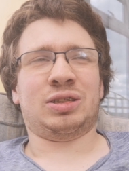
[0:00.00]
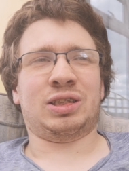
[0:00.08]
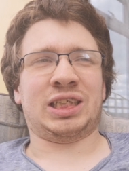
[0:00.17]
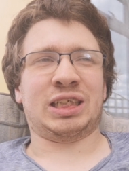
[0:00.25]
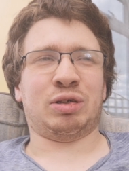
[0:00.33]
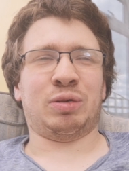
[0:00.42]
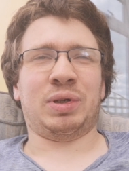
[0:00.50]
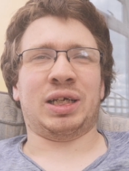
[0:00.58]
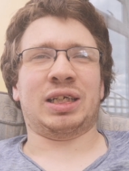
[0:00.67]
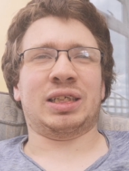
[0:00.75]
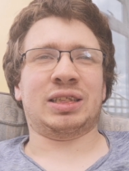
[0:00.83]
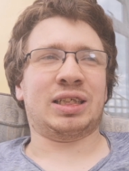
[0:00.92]
Do you get what I
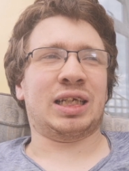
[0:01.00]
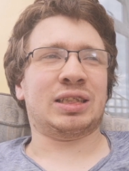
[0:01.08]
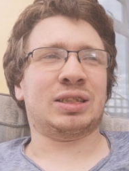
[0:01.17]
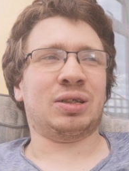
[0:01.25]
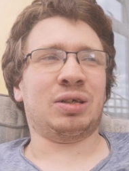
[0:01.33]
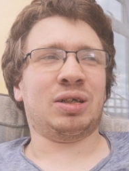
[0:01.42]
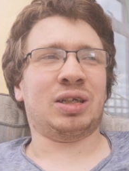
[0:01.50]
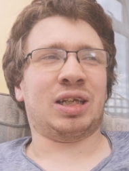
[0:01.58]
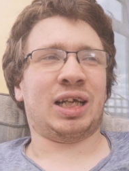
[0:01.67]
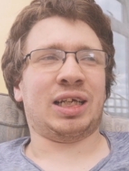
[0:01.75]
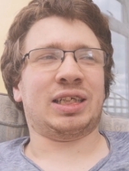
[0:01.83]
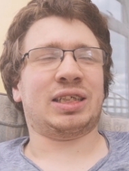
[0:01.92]
mean? It's not
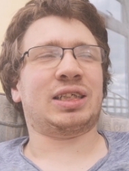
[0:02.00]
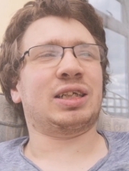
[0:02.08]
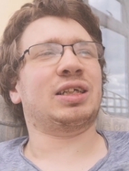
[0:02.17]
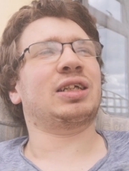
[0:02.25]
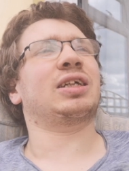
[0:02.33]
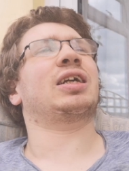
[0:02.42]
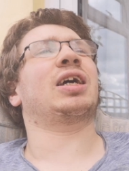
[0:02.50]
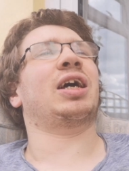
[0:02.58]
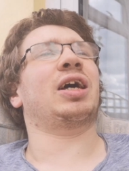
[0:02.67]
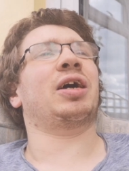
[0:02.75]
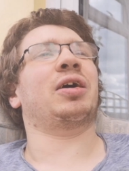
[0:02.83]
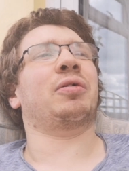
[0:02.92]
like
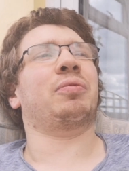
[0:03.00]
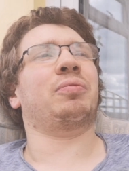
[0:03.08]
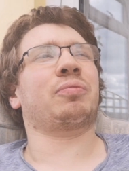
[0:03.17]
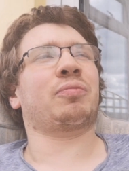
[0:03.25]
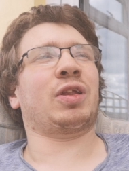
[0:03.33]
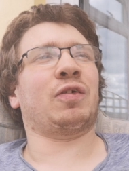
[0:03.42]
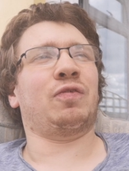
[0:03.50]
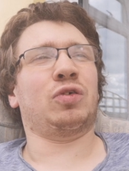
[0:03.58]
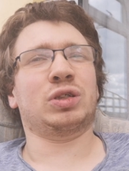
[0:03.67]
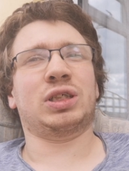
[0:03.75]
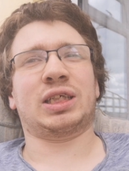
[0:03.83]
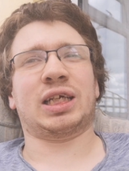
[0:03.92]

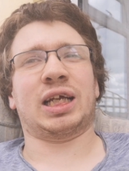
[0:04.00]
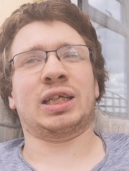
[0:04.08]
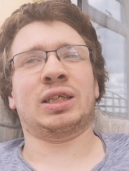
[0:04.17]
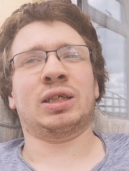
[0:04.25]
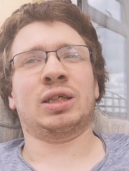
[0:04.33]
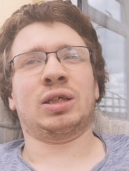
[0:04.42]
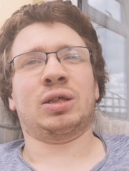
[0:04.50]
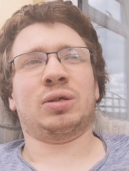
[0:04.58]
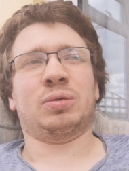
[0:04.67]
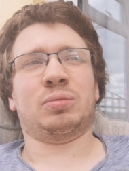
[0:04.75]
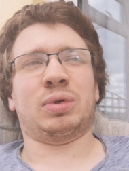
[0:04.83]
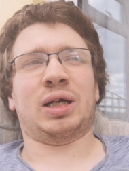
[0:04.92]
40k,
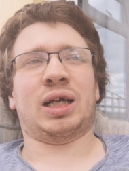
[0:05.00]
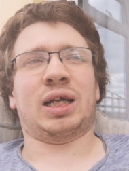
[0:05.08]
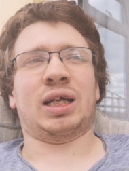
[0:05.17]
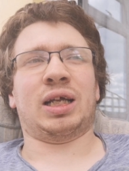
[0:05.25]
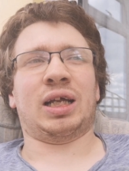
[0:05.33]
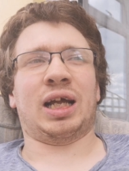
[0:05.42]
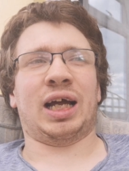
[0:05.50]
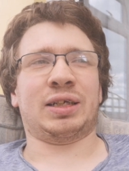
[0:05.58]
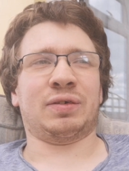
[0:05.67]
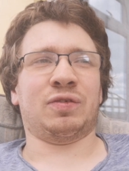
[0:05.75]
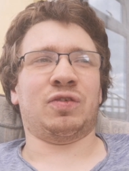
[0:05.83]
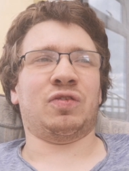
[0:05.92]
where I
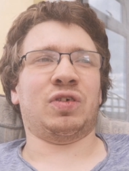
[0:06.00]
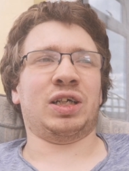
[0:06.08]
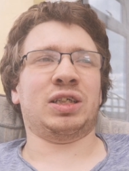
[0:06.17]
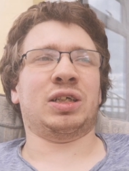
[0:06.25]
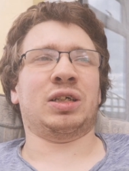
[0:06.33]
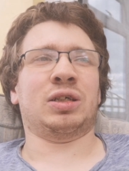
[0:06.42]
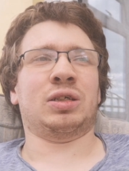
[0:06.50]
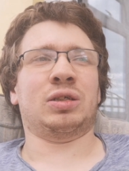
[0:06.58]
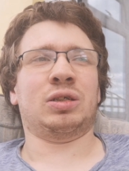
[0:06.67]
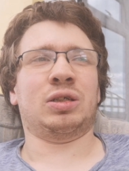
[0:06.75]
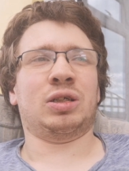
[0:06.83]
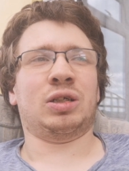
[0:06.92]
can
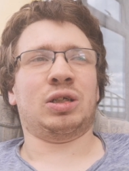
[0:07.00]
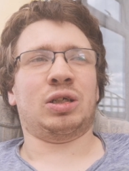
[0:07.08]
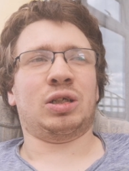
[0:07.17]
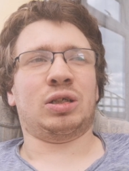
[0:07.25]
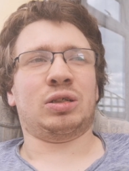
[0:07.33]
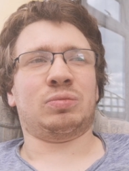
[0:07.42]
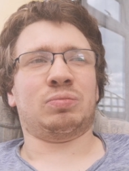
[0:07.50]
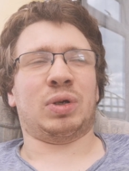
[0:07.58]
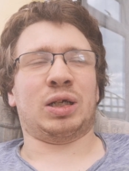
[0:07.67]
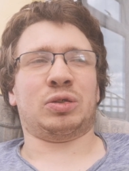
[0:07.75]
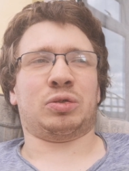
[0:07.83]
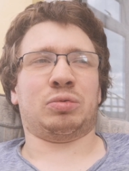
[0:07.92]
fire
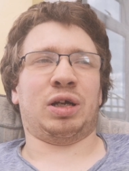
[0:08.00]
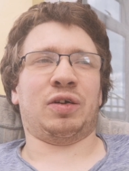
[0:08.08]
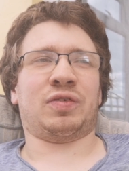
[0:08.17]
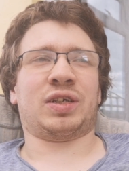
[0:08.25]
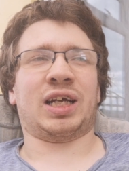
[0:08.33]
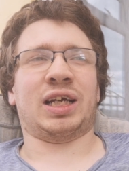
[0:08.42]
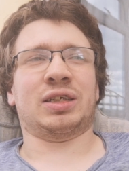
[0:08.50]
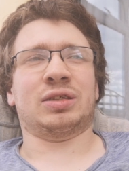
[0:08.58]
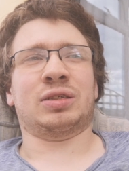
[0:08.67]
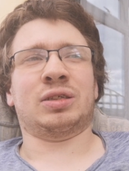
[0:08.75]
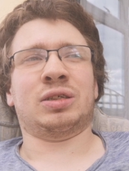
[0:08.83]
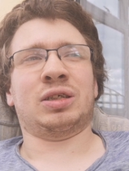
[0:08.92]
my grav
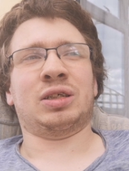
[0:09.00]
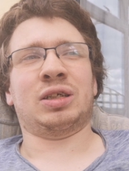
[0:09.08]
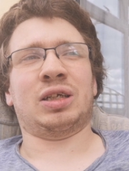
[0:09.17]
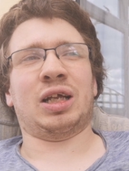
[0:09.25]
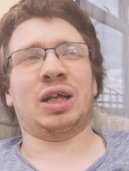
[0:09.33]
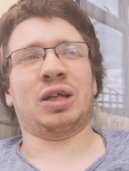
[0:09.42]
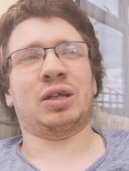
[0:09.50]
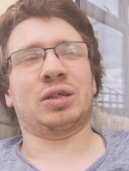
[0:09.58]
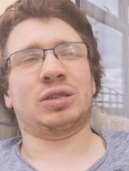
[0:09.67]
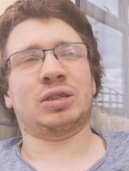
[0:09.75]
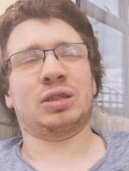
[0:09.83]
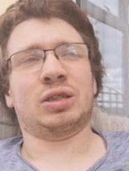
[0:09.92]
cannon
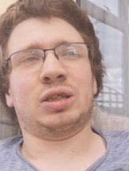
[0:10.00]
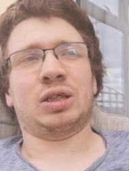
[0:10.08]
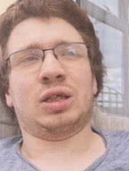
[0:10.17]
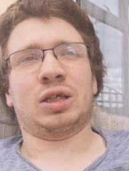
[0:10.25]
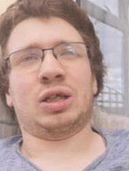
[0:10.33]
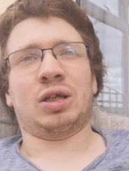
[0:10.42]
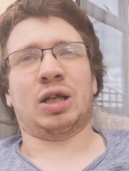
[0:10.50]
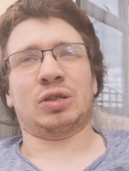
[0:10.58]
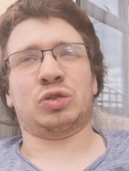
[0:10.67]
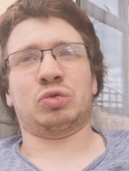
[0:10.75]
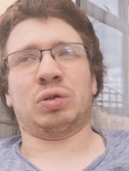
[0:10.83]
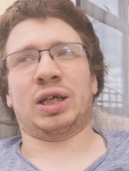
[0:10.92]
at a
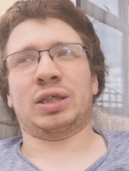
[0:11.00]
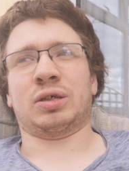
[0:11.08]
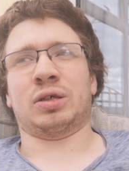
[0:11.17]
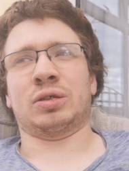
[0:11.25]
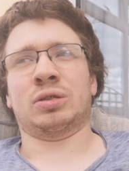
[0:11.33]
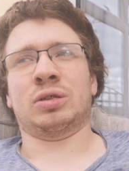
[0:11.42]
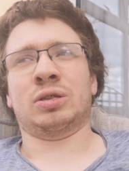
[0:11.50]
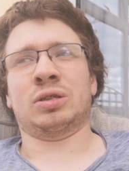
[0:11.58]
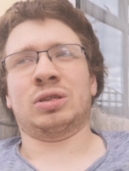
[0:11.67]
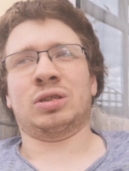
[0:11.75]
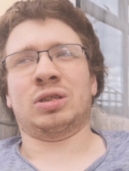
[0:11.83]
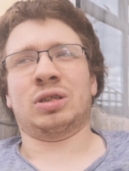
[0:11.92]
trigon
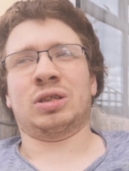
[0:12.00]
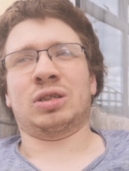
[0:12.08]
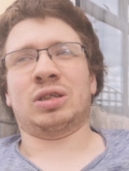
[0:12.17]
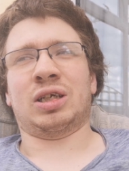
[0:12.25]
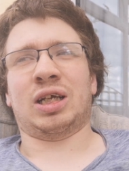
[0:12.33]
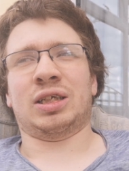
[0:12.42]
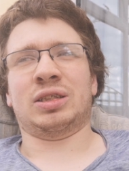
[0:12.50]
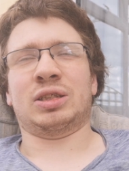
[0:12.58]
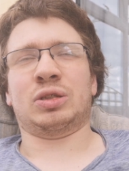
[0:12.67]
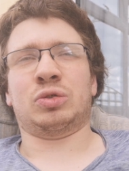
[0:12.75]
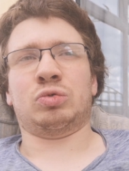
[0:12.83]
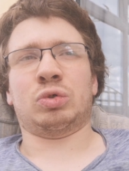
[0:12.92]
and
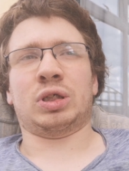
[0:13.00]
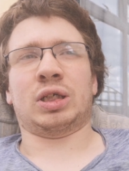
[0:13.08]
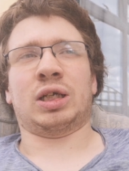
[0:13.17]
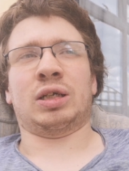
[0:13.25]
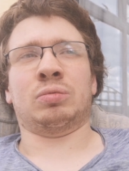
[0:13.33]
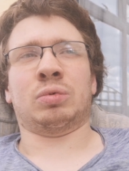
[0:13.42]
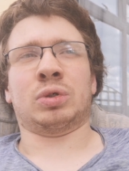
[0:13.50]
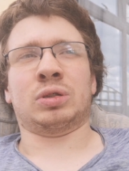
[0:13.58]
destroy it in